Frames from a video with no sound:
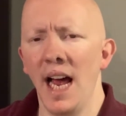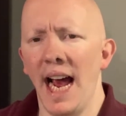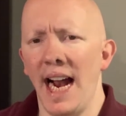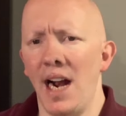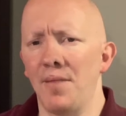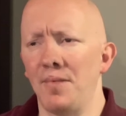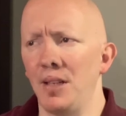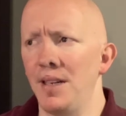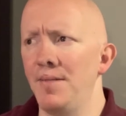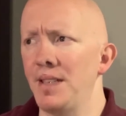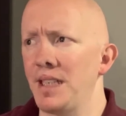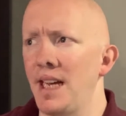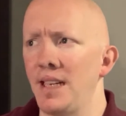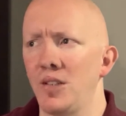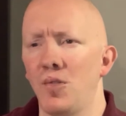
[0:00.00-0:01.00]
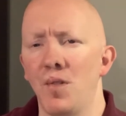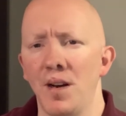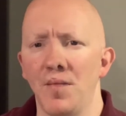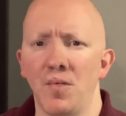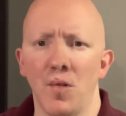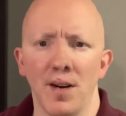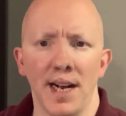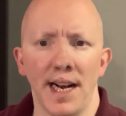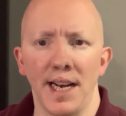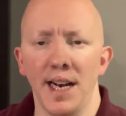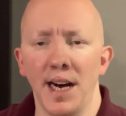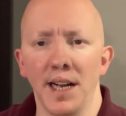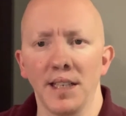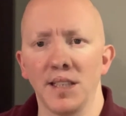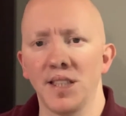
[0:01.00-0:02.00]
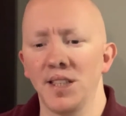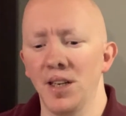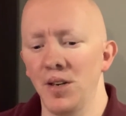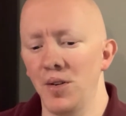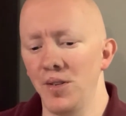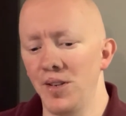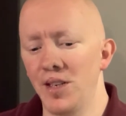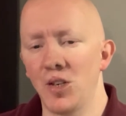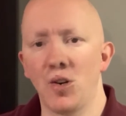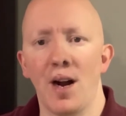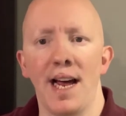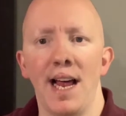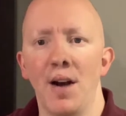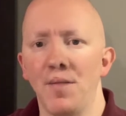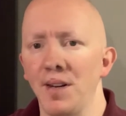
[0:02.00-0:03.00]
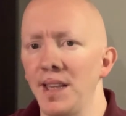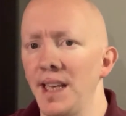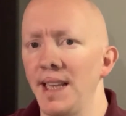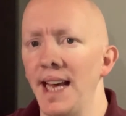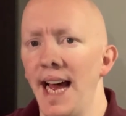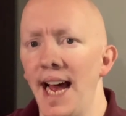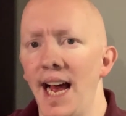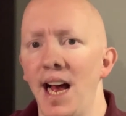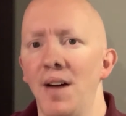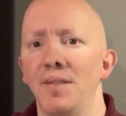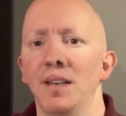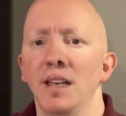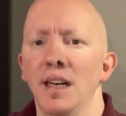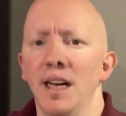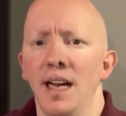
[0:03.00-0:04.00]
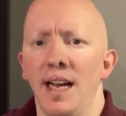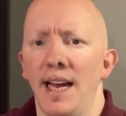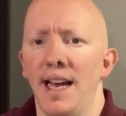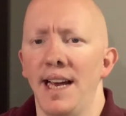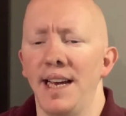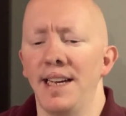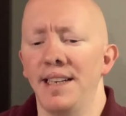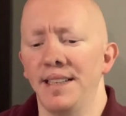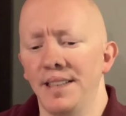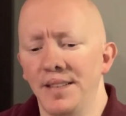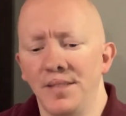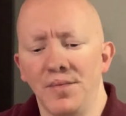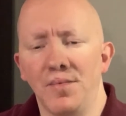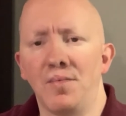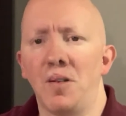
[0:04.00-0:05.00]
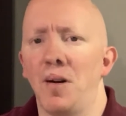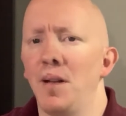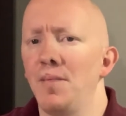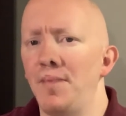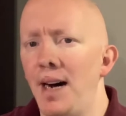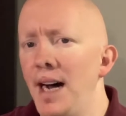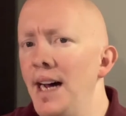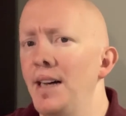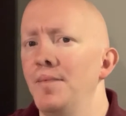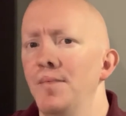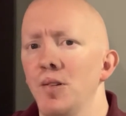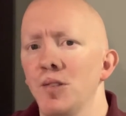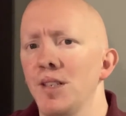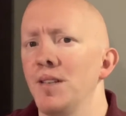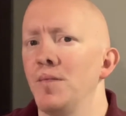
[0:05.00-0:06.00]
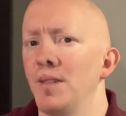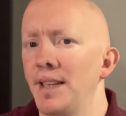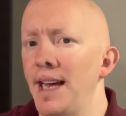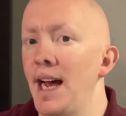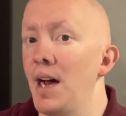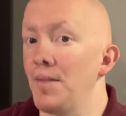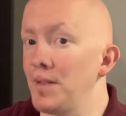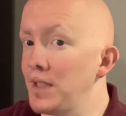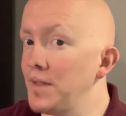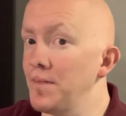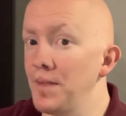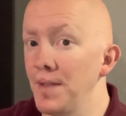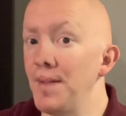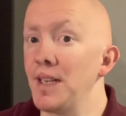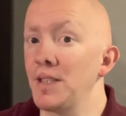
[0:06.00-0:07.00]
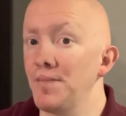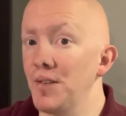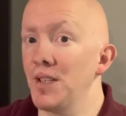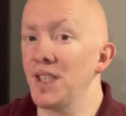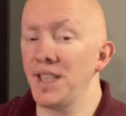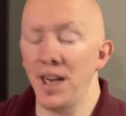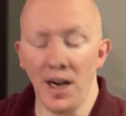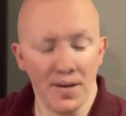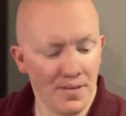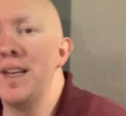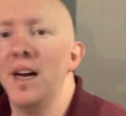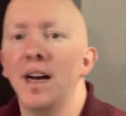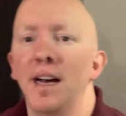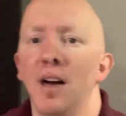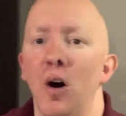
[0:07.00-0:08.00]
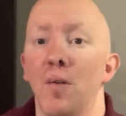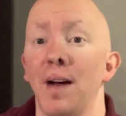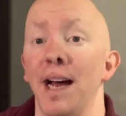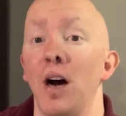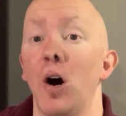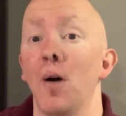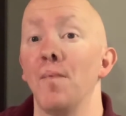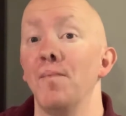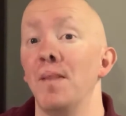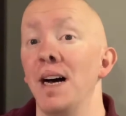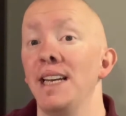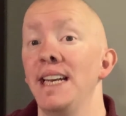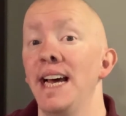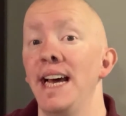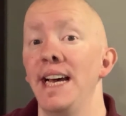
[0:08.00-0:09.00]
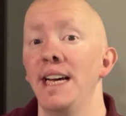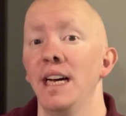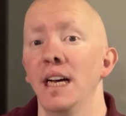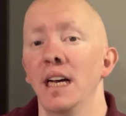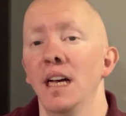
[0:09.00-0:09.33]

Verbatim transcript: and I believe it's like $24.99. So you can try everything they have and probably buy most of what they have because they make some good stuff. Okay, on Monday,